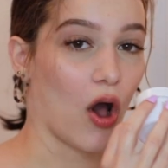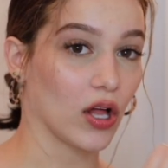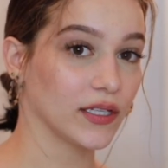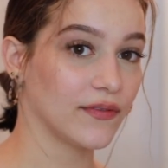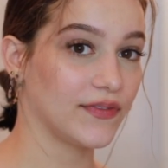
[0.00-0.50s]

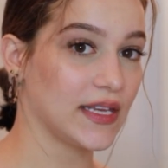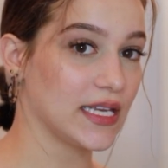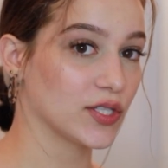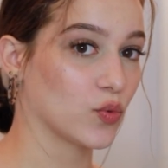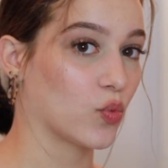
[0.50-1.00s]
All of
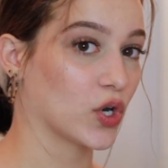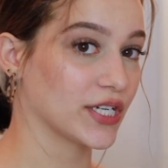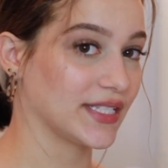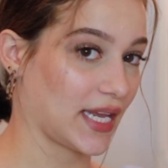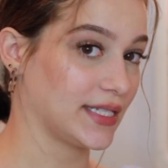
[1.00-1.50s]
these were
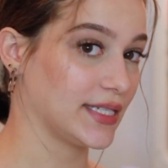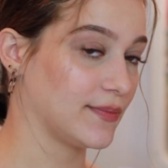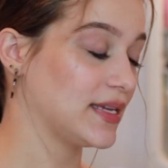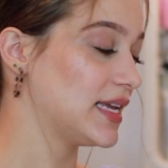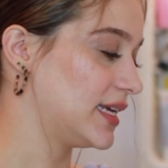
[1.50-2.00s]
sent to
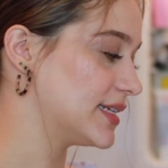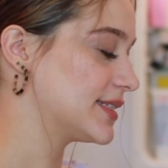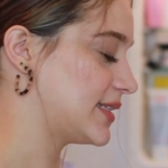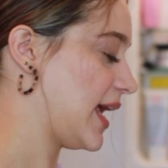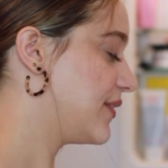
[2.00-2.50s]
me in a
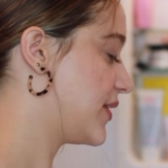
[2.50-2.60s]
set.